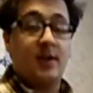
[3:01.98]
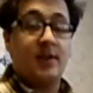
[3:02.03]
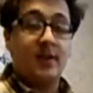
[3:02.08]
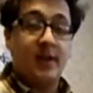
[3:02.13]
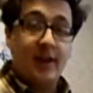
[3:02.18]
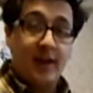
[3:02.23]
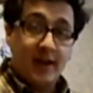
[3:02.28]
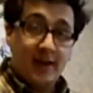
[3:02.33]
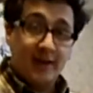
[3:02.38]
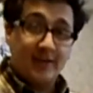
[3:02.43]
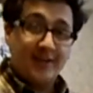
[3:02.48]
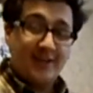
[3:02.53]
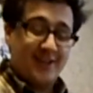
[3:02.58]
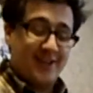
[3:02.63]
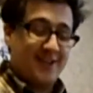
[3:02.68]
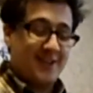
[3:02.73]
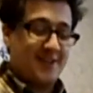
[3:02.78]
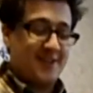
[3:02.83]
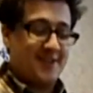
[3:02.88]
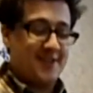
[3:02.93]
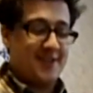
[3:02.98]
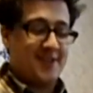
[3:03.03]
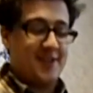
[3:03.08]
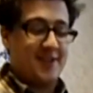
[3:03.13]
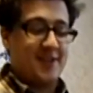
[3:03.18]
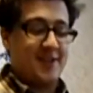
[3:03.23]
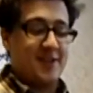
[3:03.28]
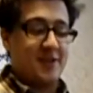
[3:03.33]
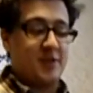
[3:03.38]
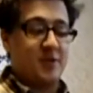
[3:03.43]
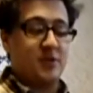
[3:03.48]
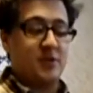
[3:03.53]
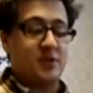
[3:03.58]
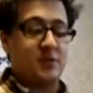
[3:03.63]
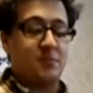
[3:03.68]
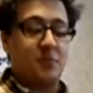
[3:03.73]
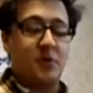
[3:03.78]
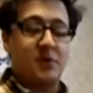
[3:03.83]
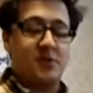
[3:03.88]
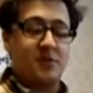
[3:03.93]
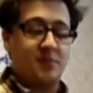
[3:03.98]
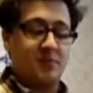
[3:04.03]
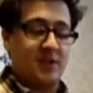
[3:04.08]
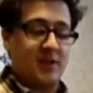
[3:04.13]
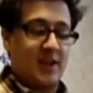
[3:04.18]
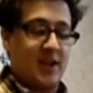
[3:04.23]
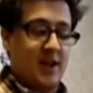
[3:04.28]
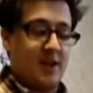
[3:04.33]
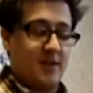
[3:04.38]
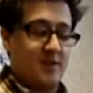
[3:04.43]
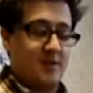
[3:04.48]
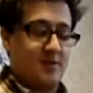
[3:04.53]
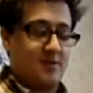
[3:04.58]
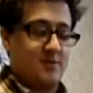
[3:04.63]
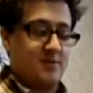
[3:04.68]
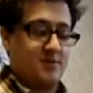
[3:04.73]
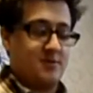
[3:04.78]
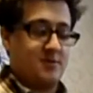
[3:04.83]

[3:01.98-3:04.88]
And then you just push them together.